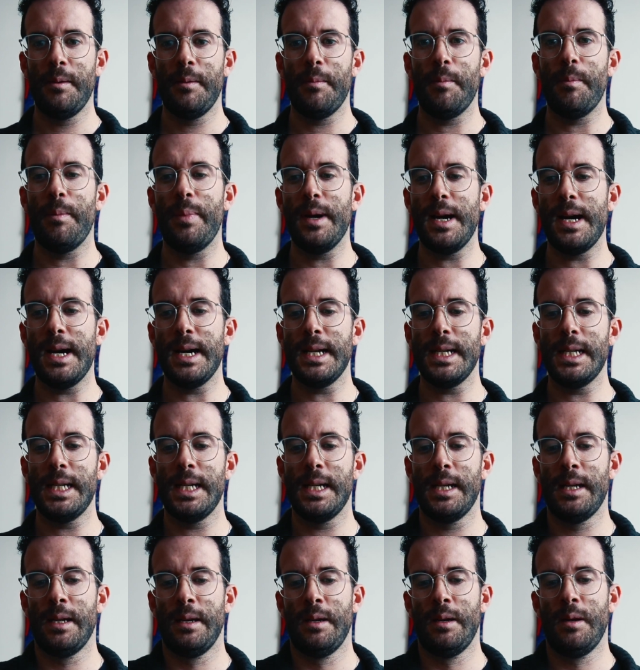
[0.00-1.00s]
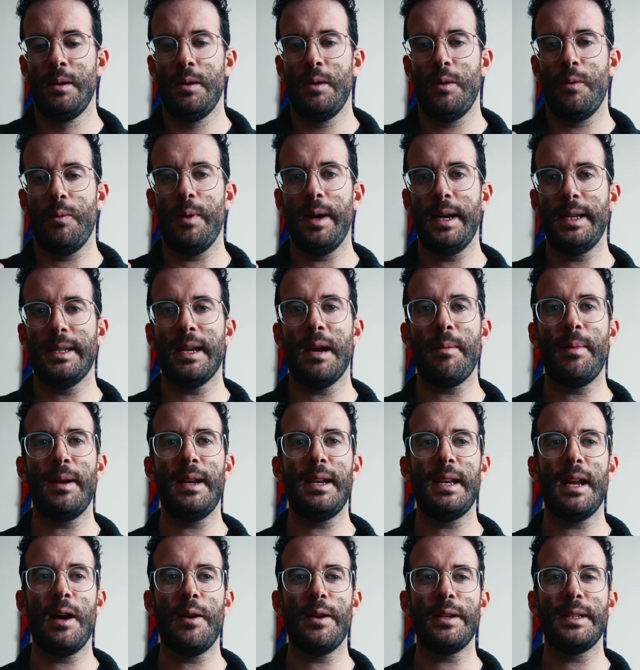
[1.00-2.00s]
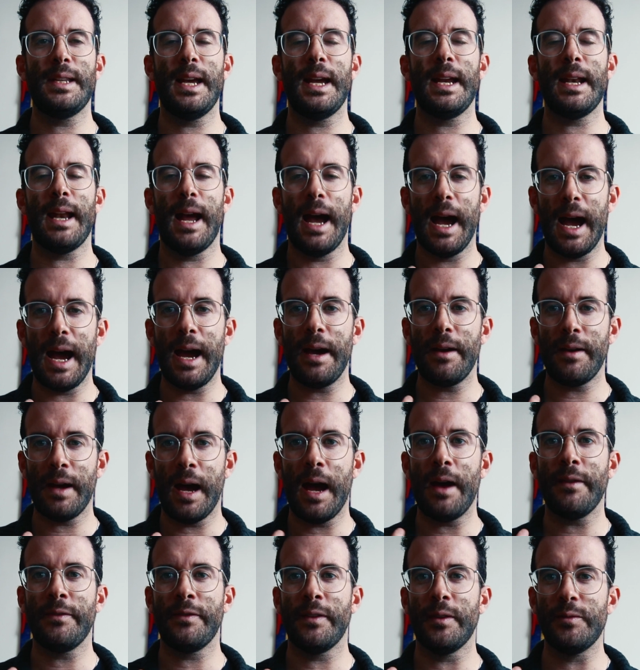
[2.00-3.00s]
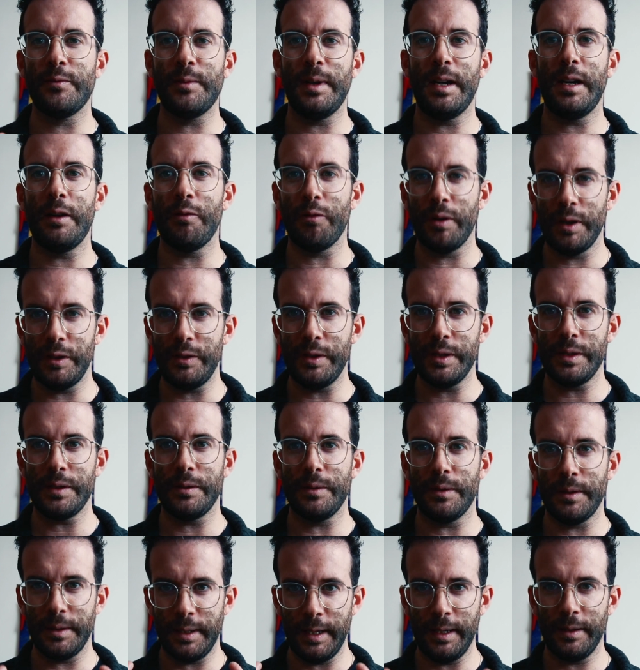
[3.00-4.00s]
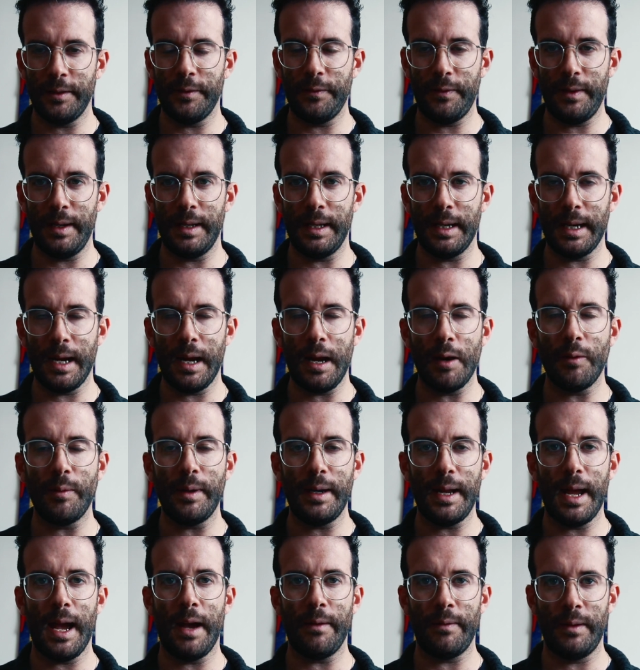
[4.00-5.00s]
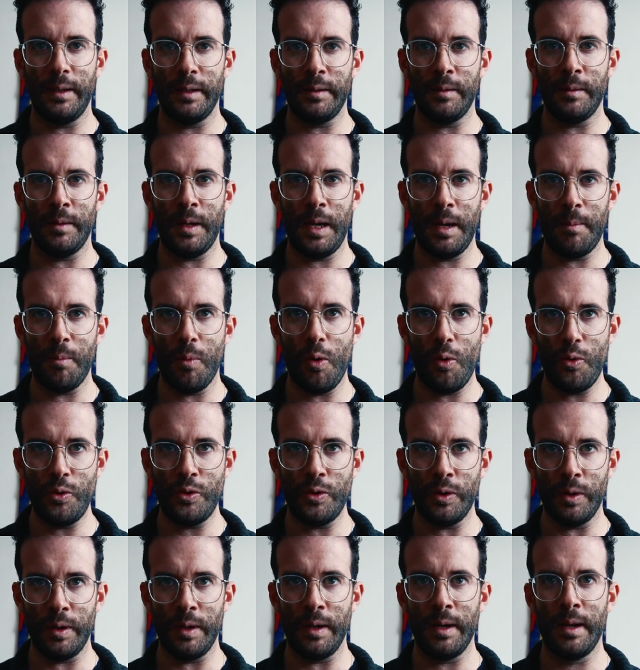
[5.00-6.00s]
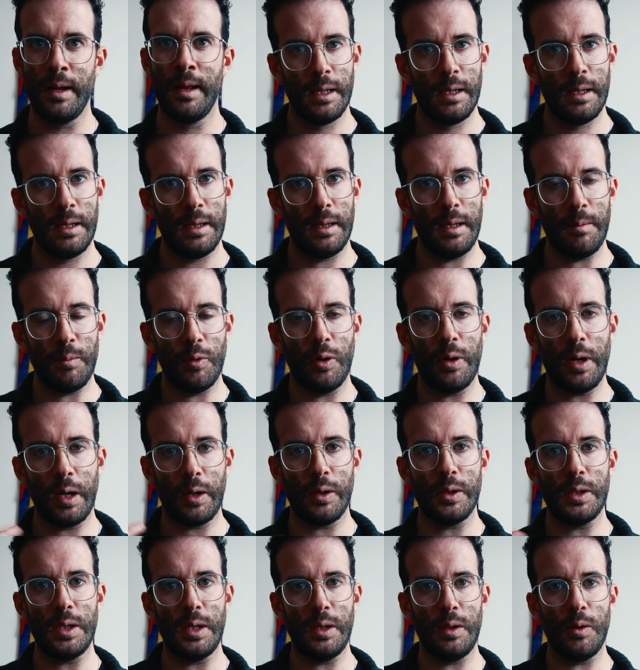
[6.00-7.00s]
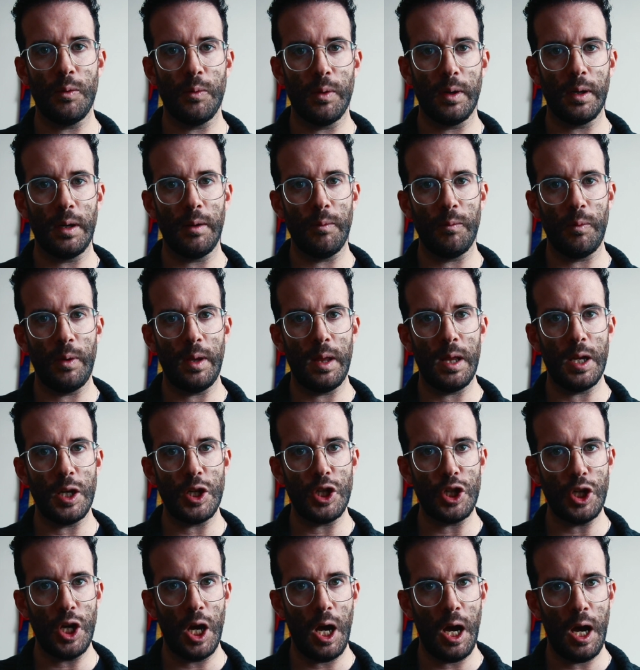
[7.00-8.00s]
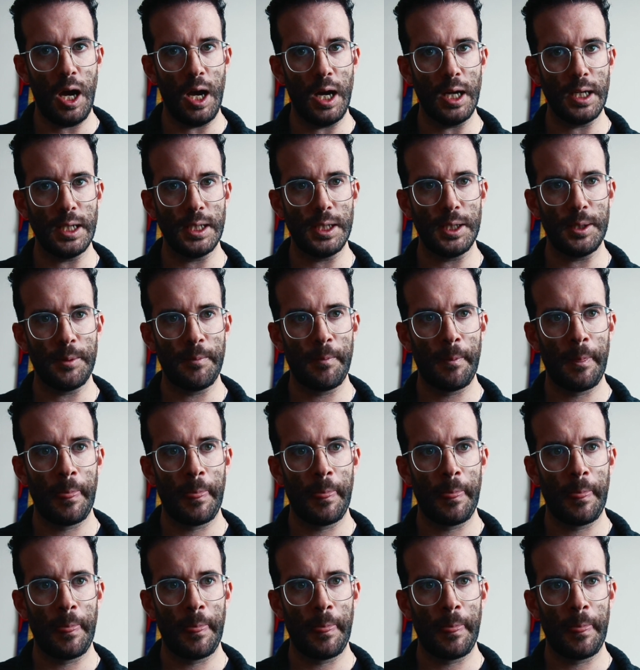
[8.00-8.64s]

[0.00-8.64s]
But what is happening now is that I have already registered this feeling. I already have this emotion. The more I continue working with the shot,